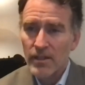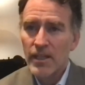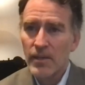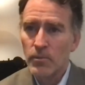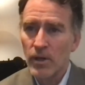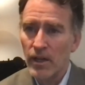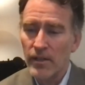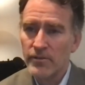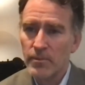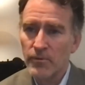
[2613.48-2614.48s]
it
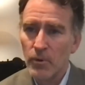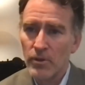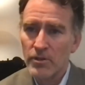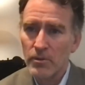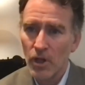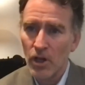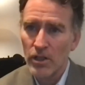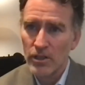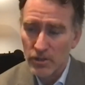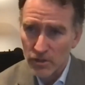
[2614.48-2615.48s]
was, before too
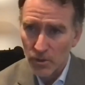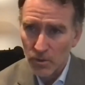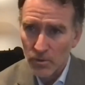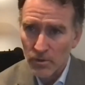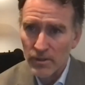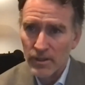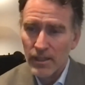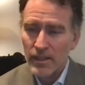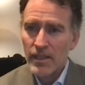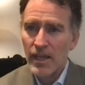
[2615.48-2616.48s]
long, gold,
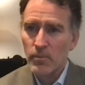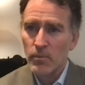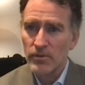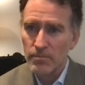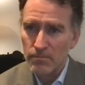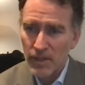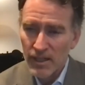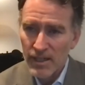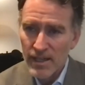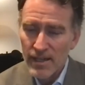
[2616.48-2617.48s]
it was
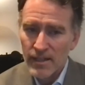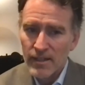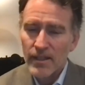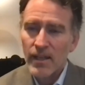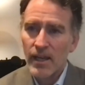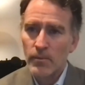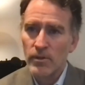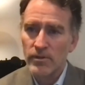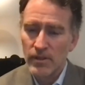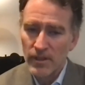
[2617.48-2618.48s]
money, it
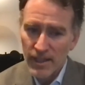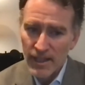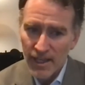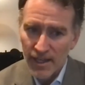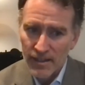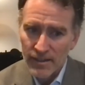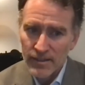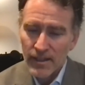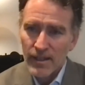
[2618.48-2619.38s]
was land.